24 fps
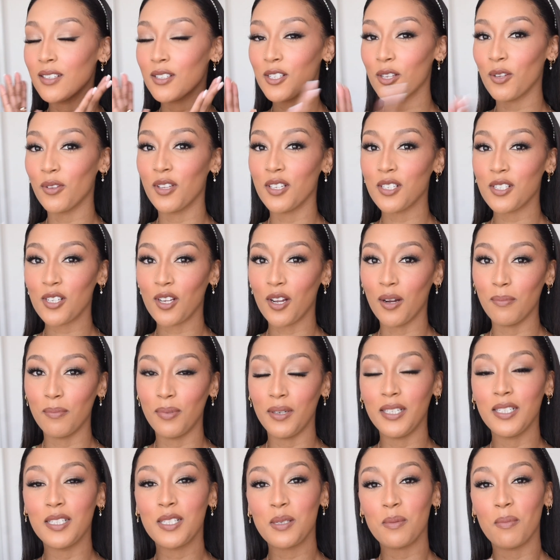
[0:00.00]
So this
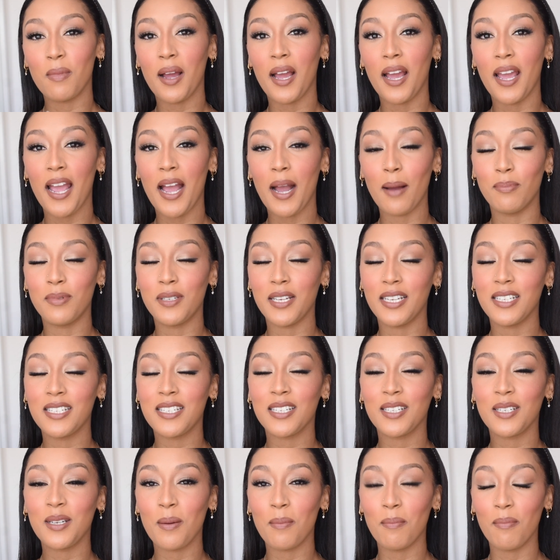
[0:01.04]
completes my
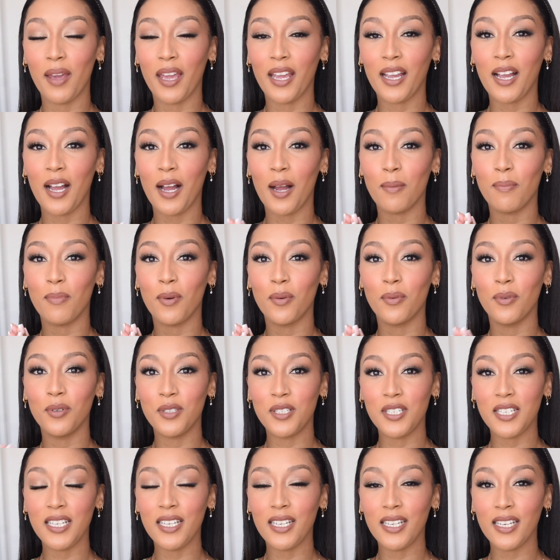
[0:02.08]
updated makeup
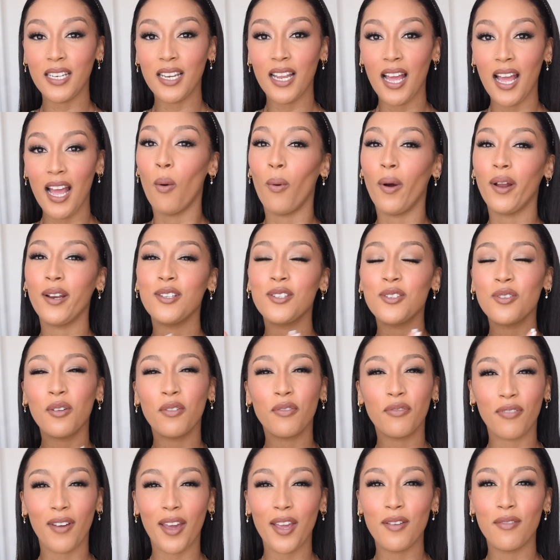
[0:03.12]
routine. What is your
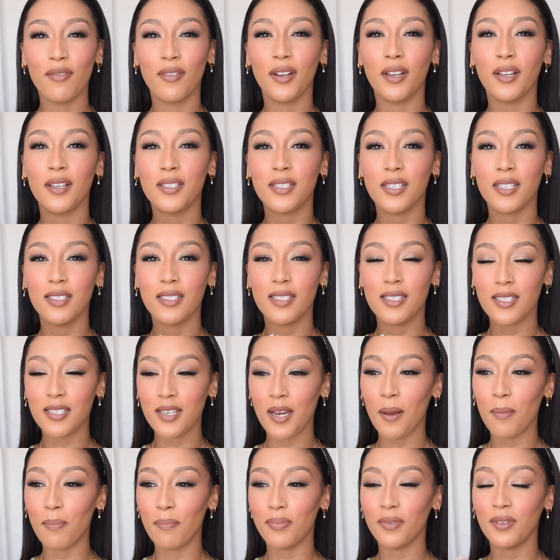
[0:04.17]
favorite
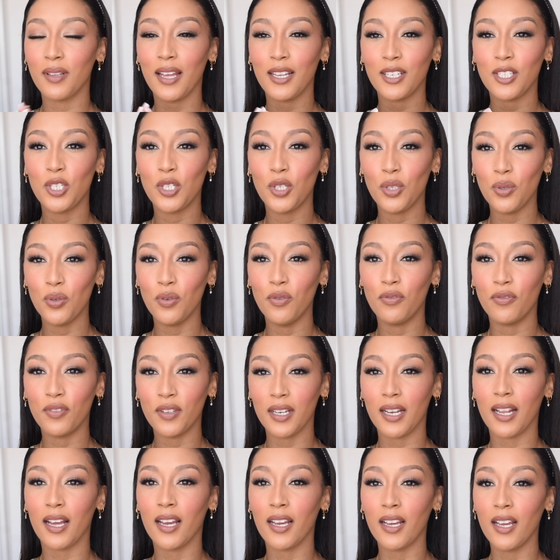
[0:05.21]
step that you feel
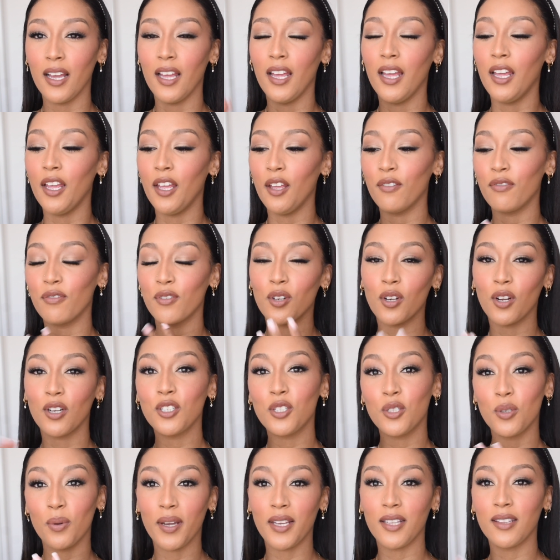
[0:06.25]
like if you're not
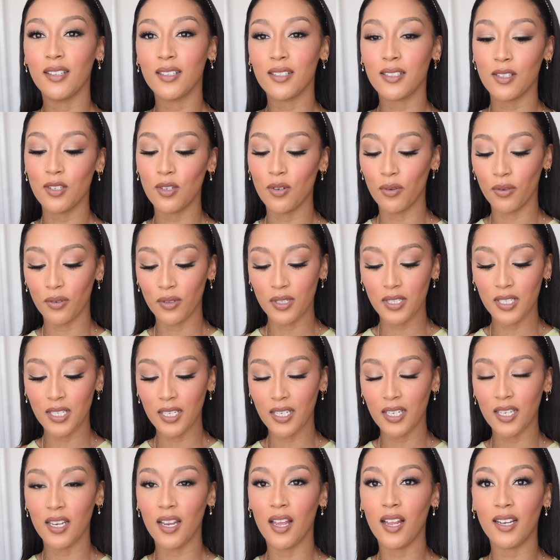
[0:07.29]
doing this in your
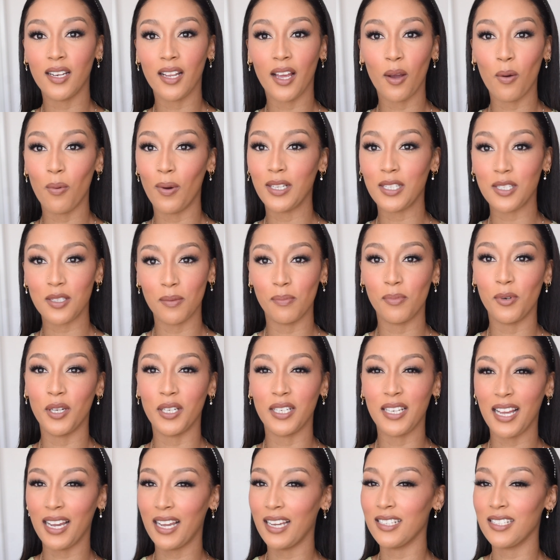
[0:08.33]
routine, like what's the
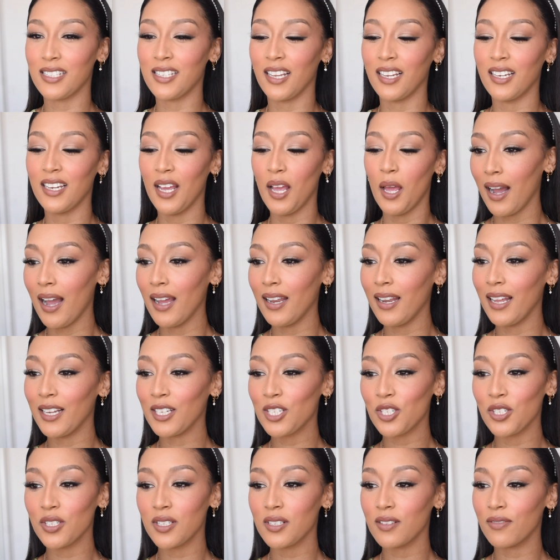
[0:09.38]
point? Like I said,
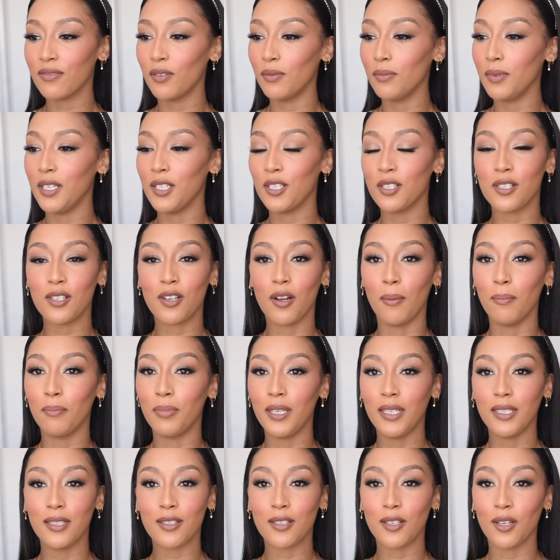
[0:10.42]
eyelashes for me just
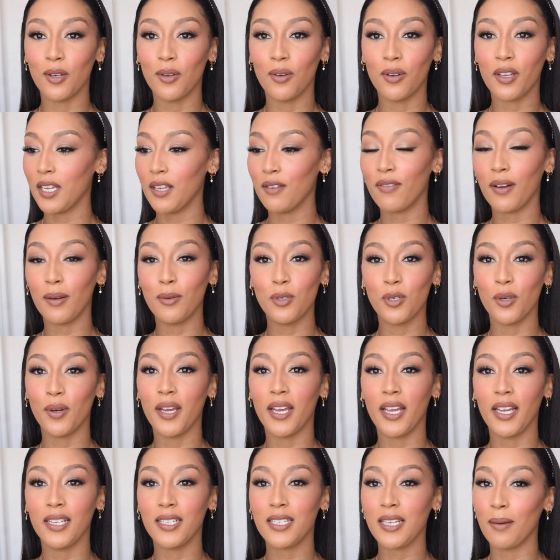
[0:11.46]
completes the look. If I'm
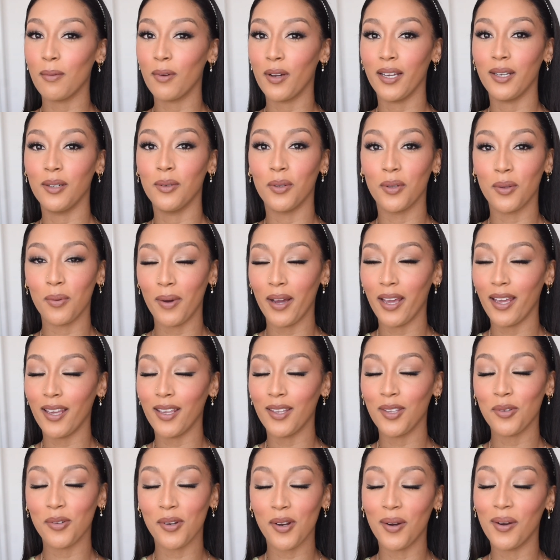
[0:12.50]
doing it, I'm going all the way,
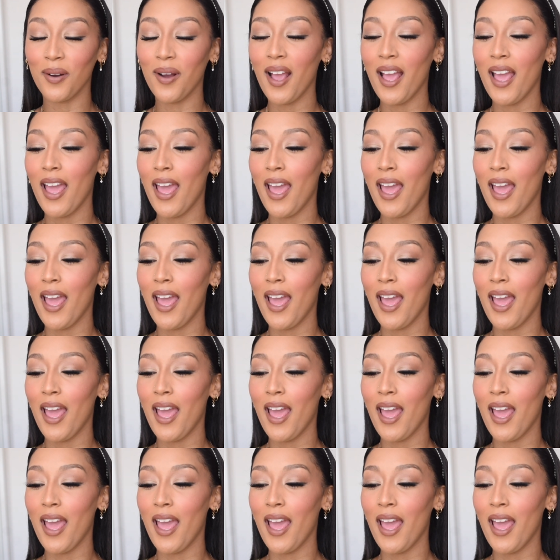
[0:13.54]
you know.